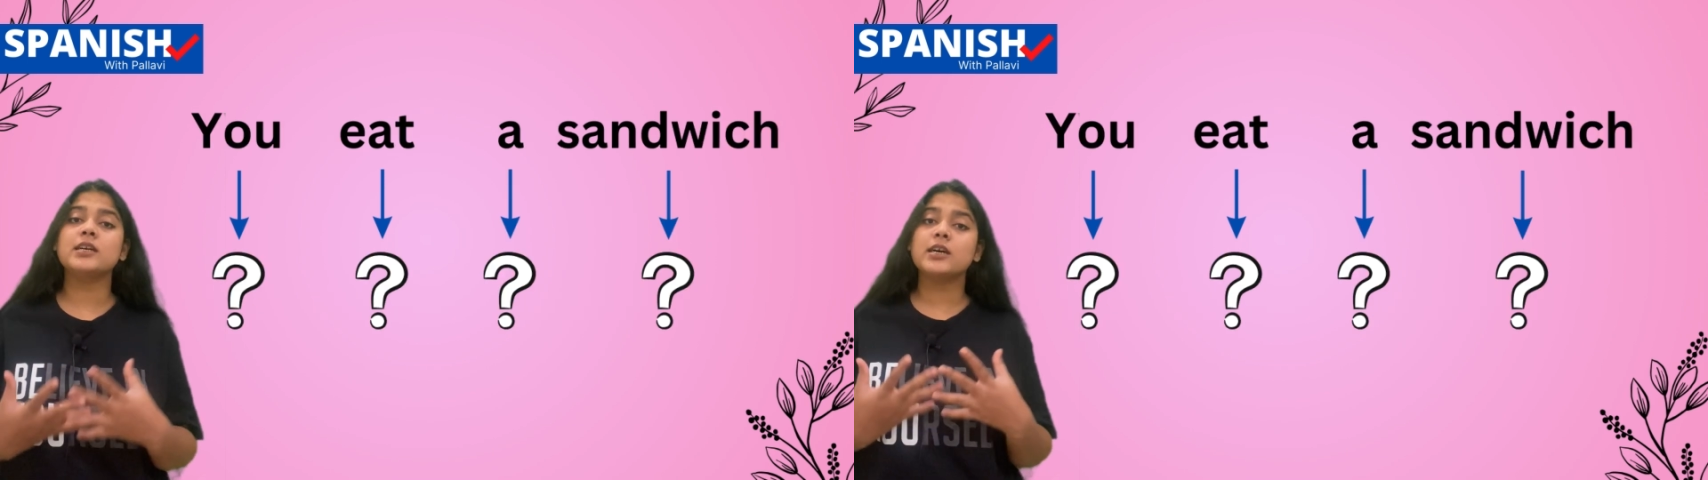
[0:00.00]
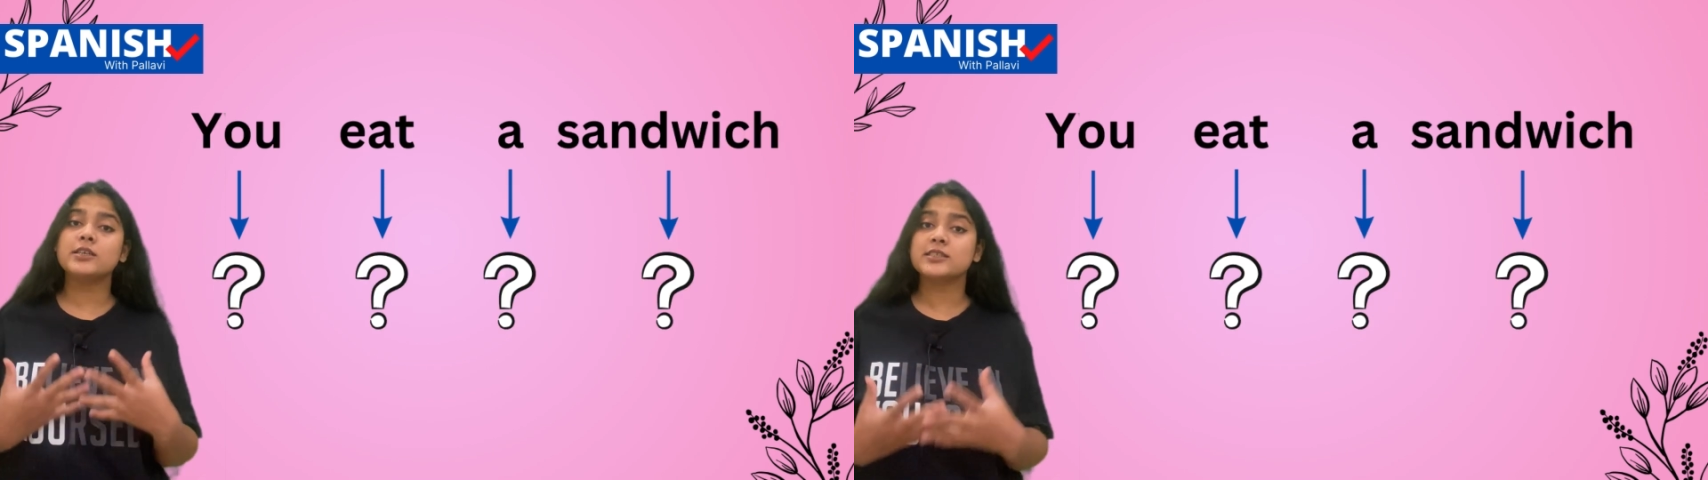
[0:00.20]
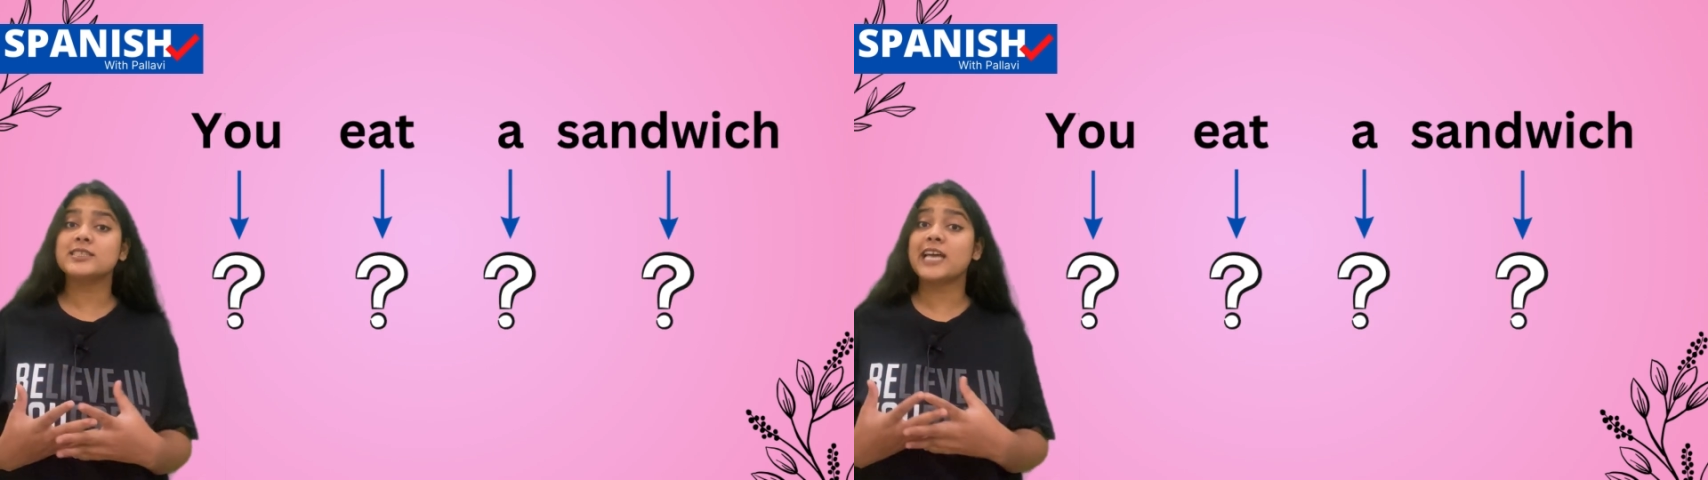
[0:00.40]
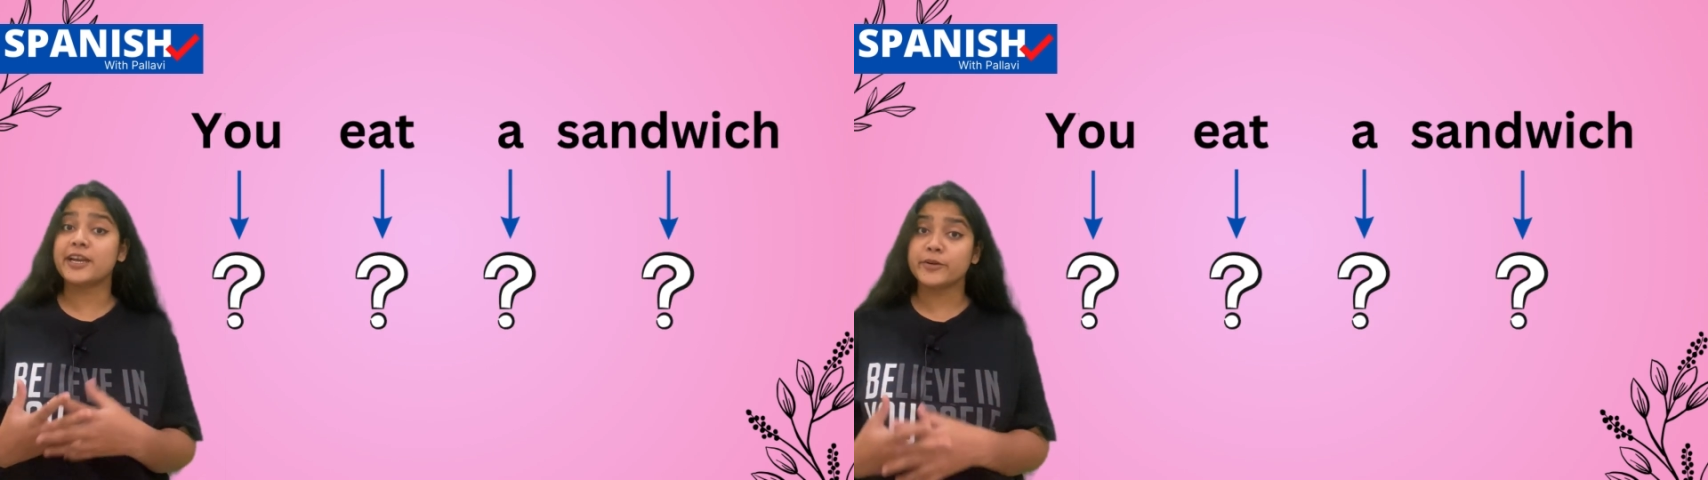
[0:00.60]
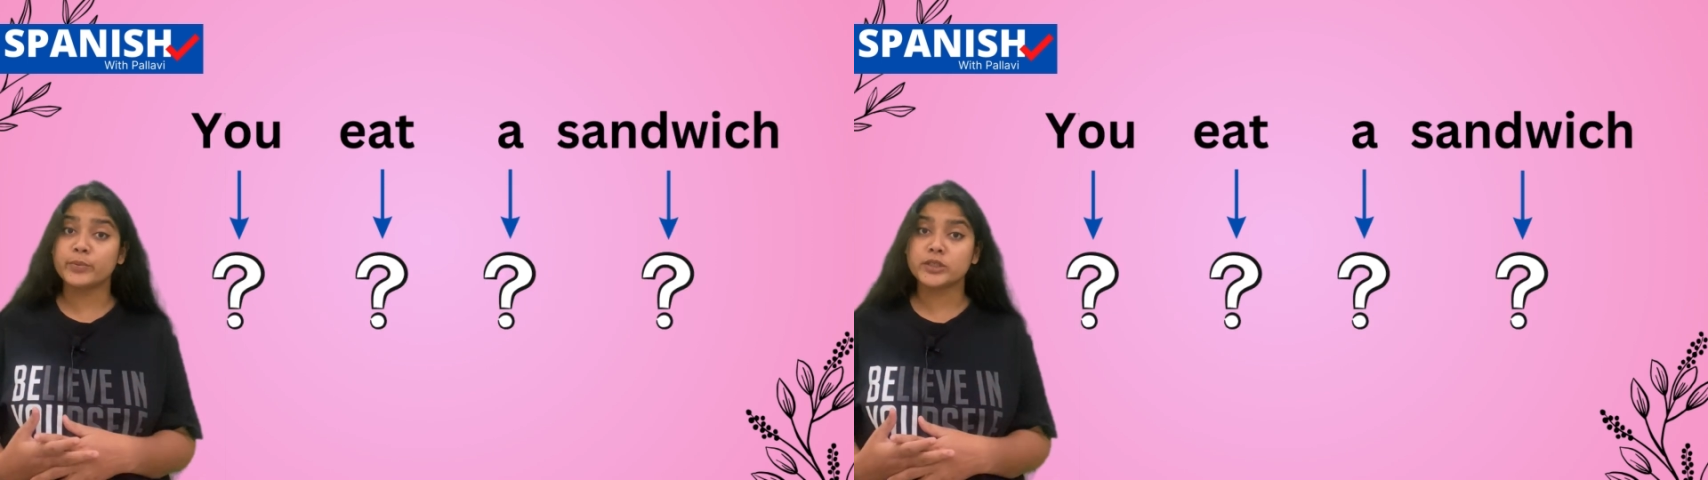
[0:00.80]
a
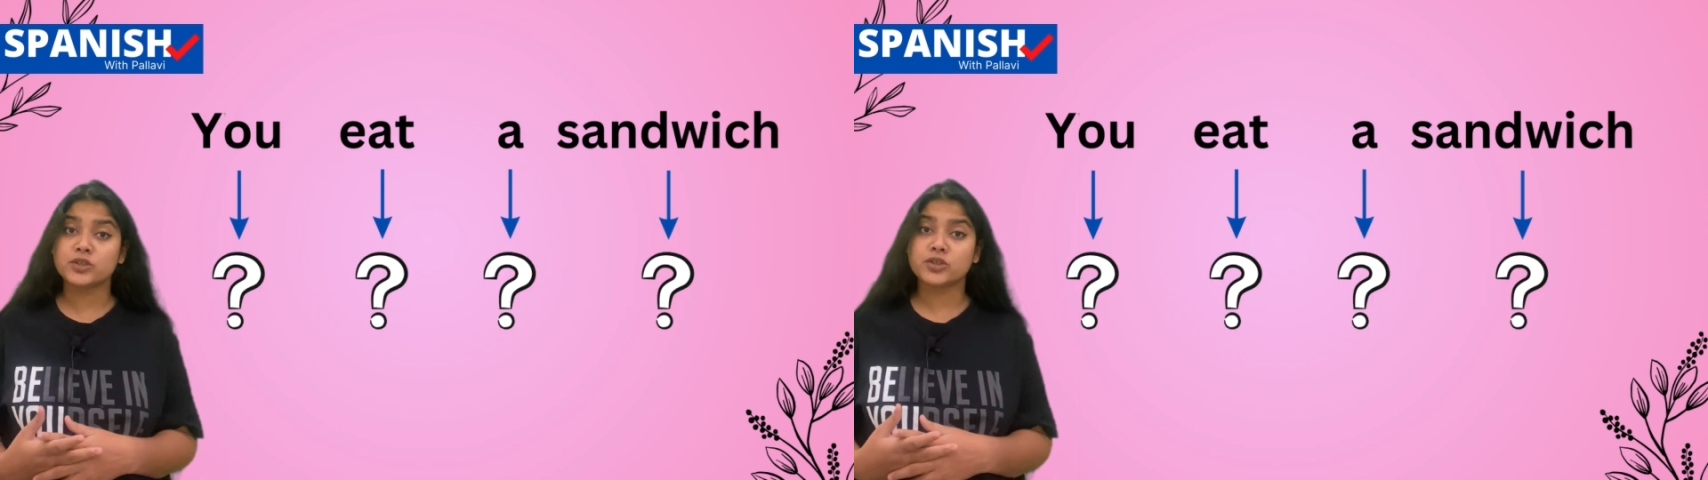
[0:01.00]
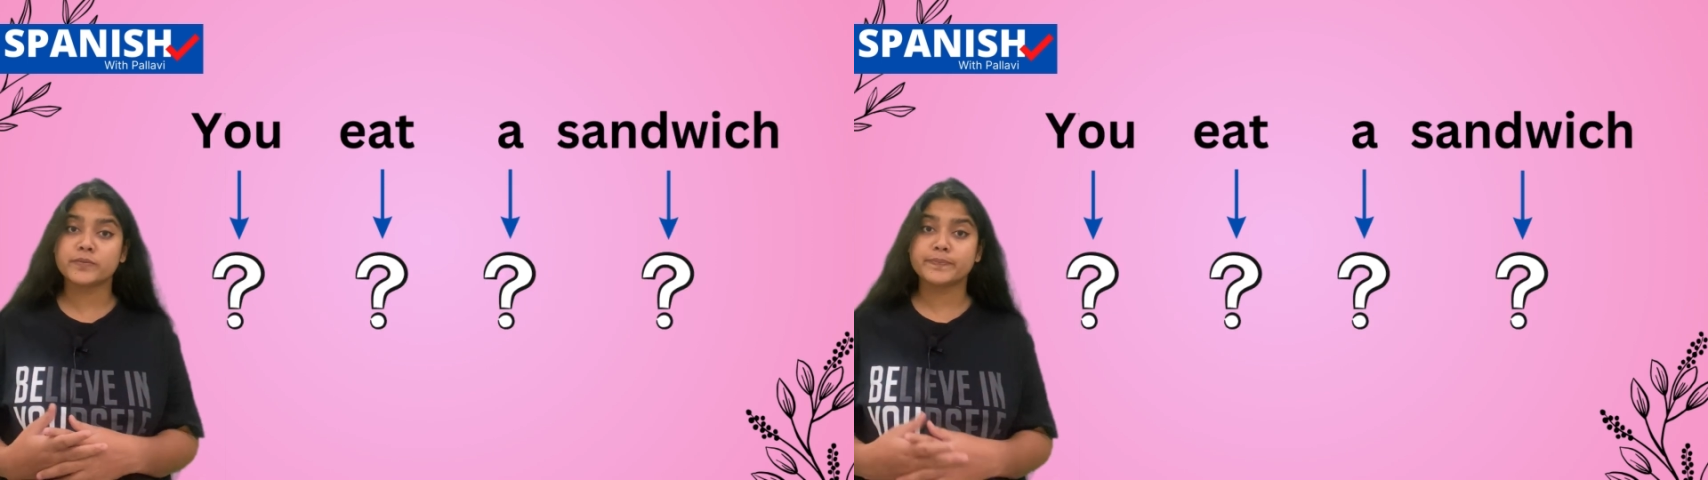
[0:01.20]
sandwich.